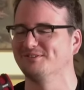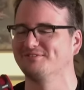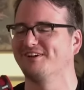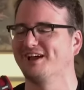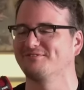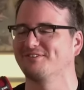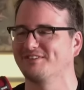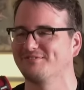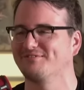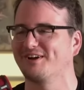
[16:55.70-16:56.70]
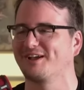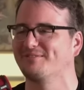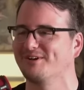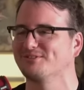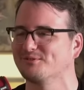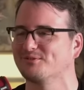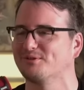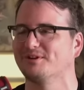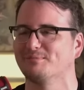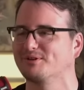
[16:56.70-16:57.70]
fat for the fucking muscle suit
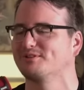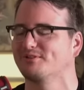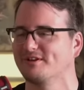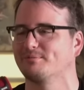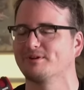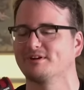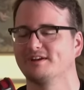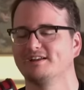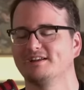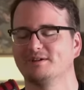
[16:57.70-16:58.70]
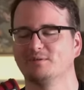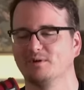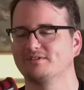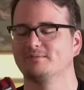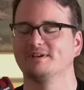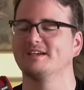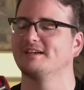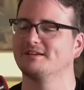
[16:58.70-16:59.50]
and he broke the zipper. It wasn't me.